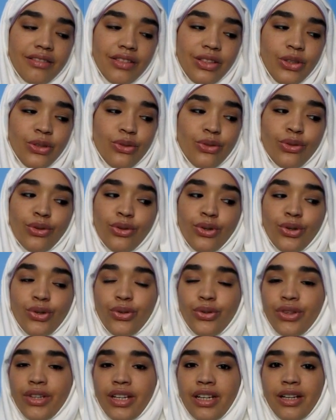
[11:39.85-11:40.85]
You
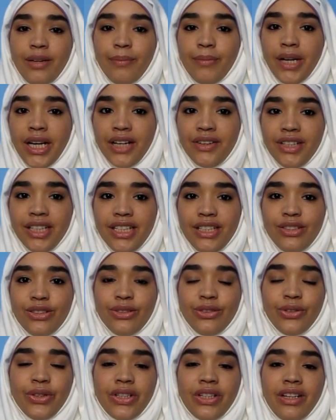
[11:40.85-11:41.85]
know that I'm married,
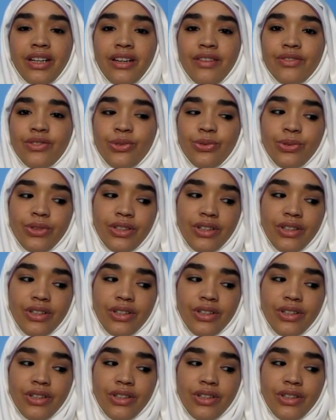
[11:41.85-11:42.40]
you know that I have two